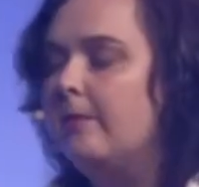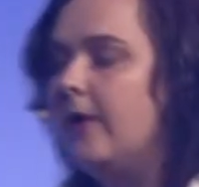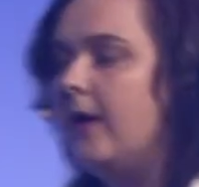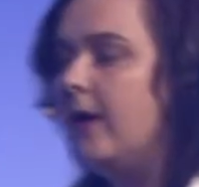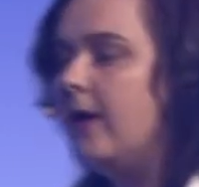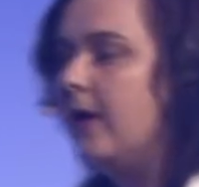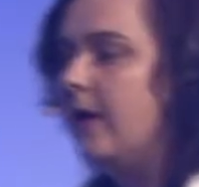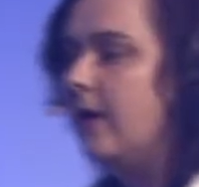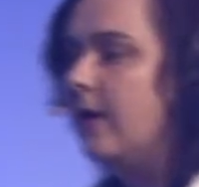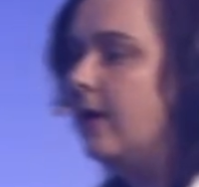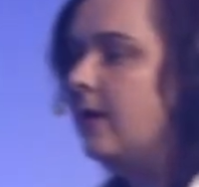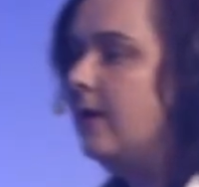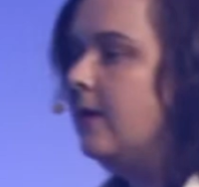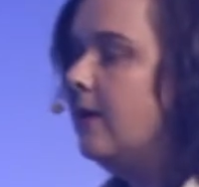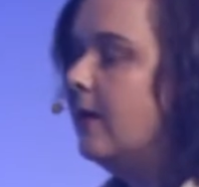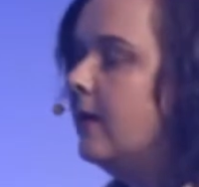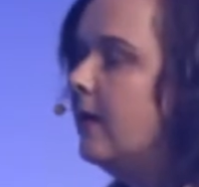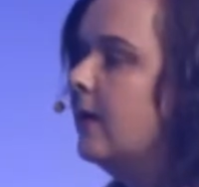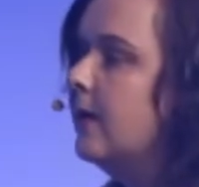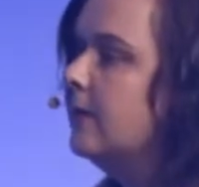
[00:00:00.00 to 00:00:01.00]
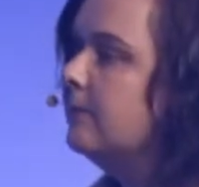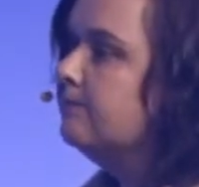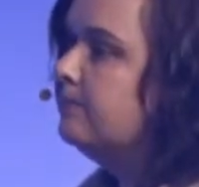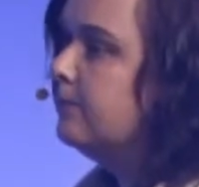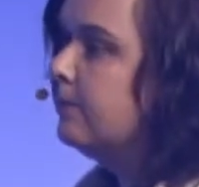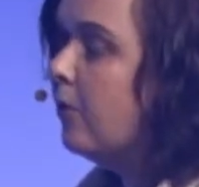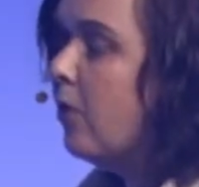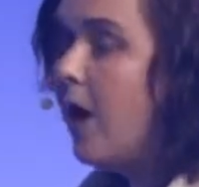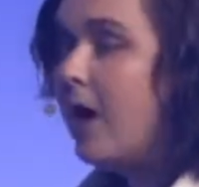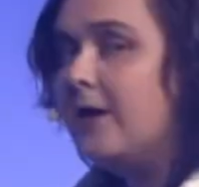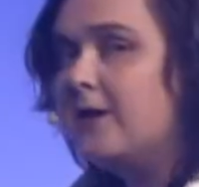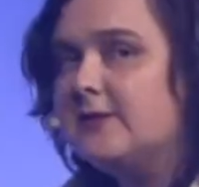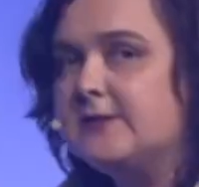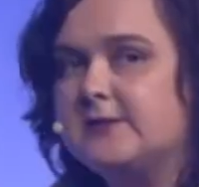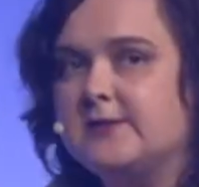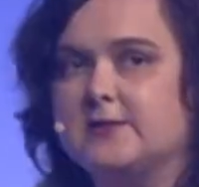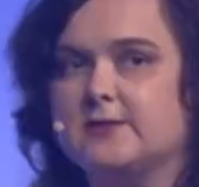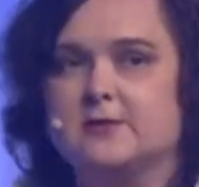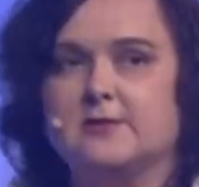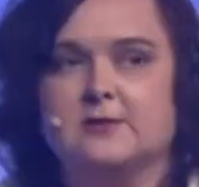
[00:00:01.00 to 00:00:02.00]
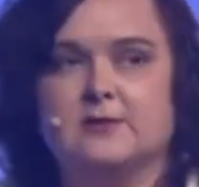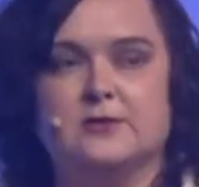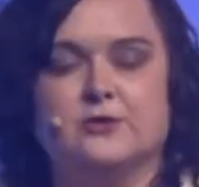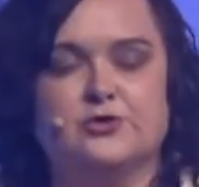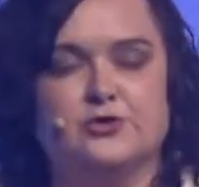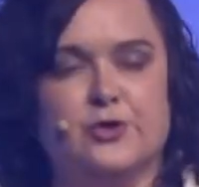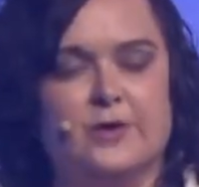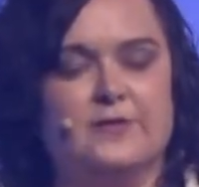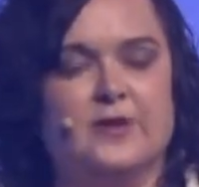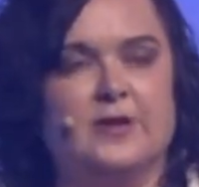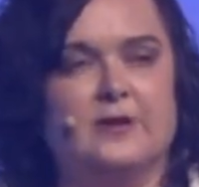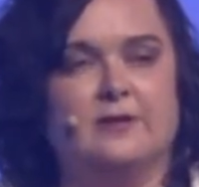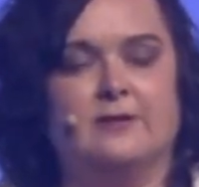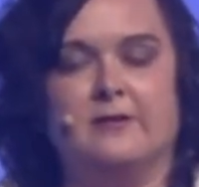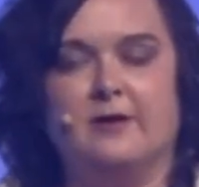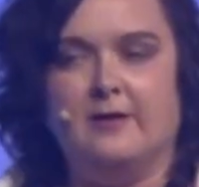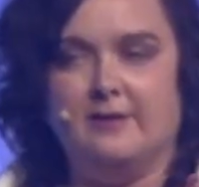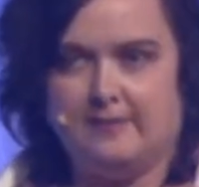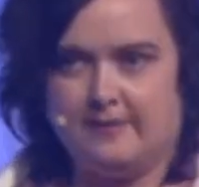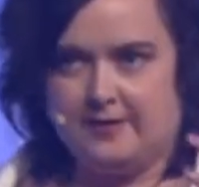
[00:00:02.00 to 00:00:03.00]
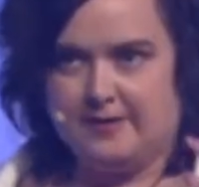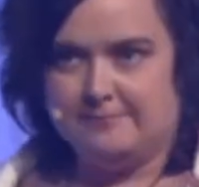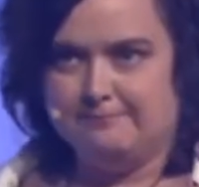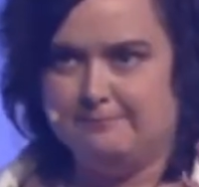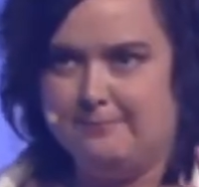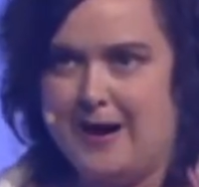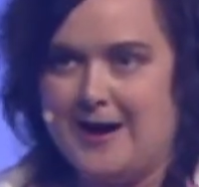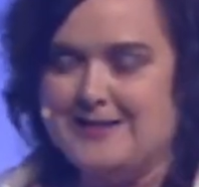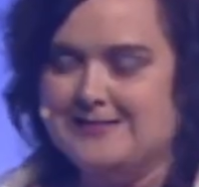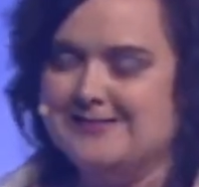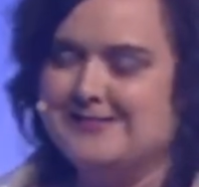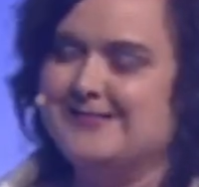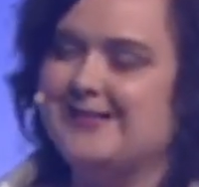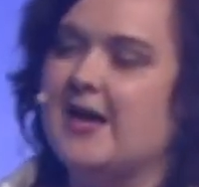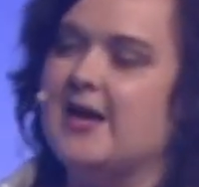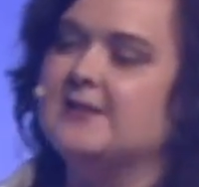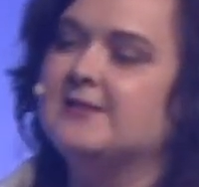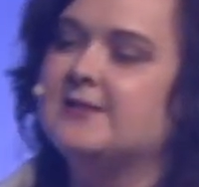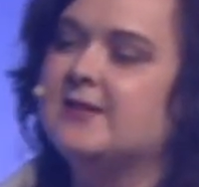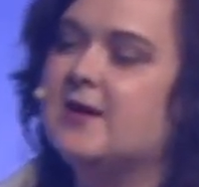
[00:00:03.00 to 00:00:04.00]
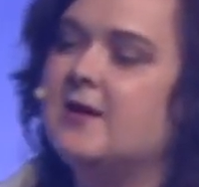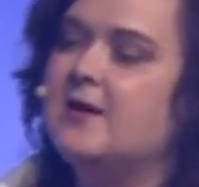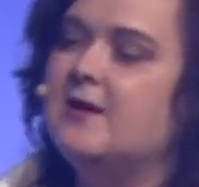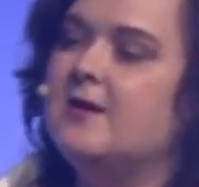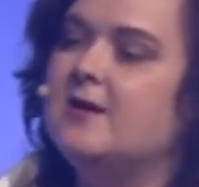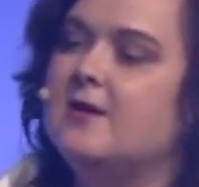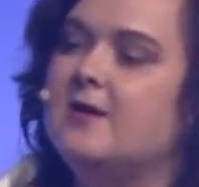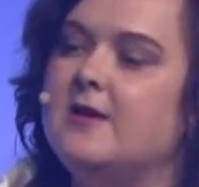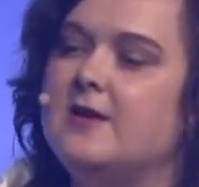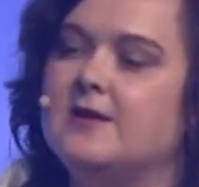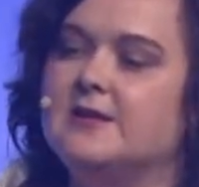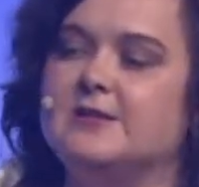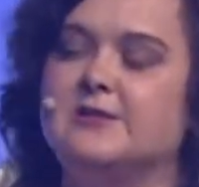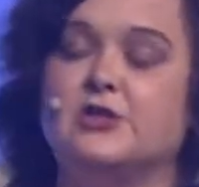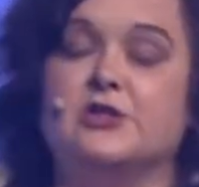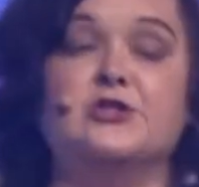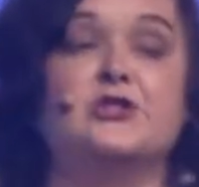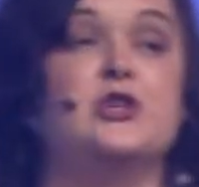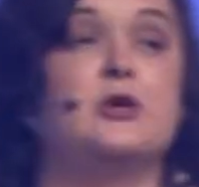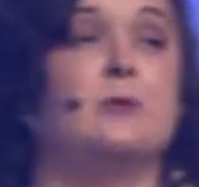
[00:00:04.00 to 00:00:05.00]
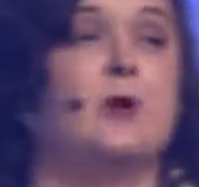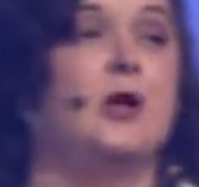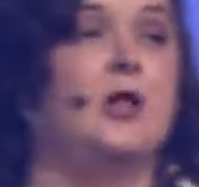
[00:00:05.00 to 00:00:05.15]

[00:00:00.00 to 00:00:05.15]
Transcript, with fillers: a uh, product-driven uh, mindset is consumer